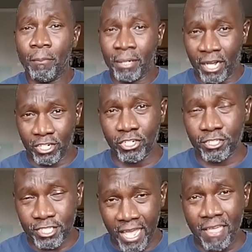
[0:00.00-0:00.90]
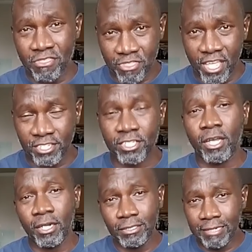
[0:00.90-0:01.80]
but understand
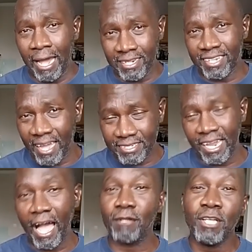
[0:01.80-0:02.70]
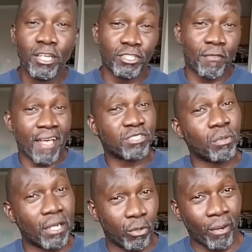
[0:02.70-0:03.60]
this, dot, dot, dot. So that's
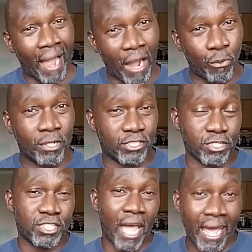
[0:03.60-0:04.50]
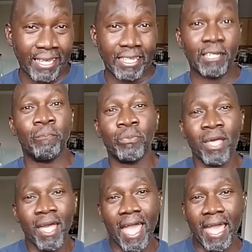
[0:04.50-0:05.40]
really where I want to take it.
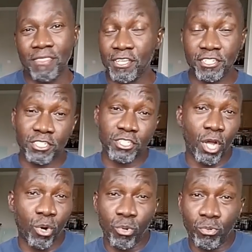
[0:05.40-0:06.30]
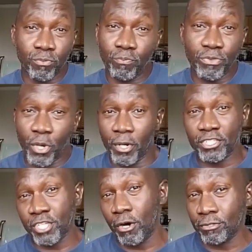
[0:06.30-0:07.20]
And this is no throwing
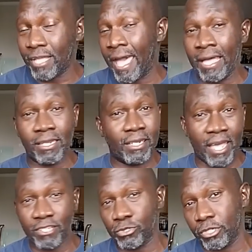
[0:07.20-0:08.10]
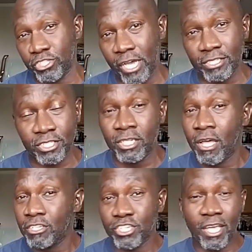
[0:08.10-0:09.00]
stones at Le'Andria Johnson.
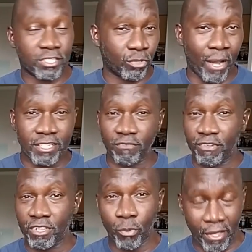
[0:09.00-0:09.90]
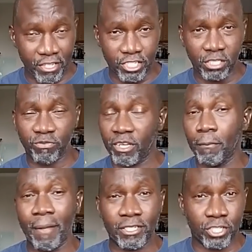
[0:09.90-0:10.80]
She has the right to feel the way that she's
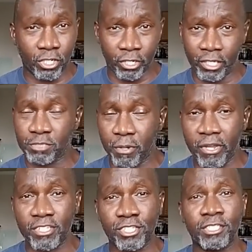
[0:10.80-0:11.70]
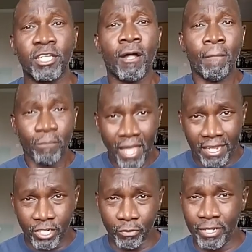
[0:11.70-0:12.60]
felt based on her experiences
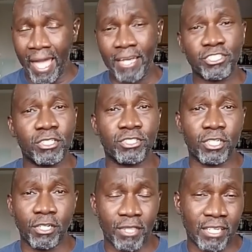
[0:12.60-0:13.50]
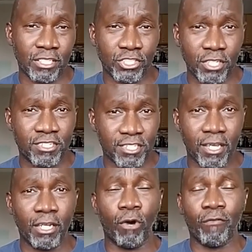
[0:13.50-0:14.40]
and her reactions to the things that she's
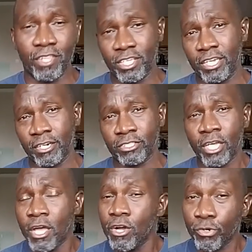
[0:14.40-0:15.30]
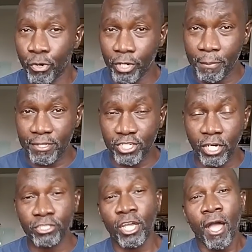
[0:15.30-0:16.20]
seen over the years growing up in
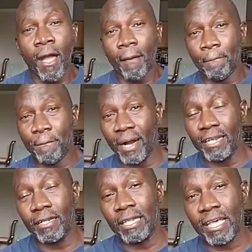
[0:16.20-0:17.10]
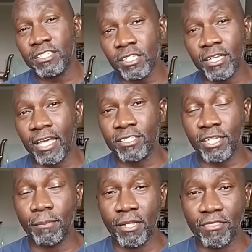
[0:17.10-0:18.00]
church. But let's look at
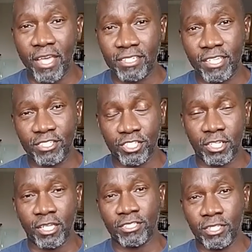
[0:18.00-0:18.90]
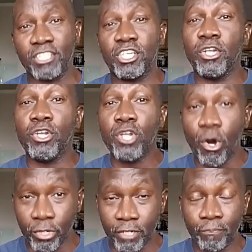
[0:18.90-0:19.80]
some of the things that she is that she
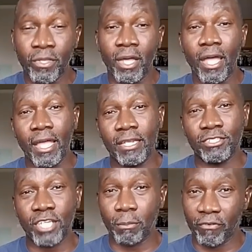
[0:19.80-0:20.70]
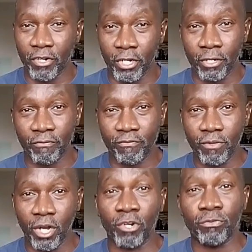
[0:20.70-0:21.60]
noted in some of her
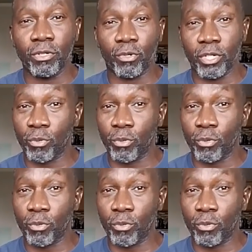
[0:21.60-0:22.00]
her quote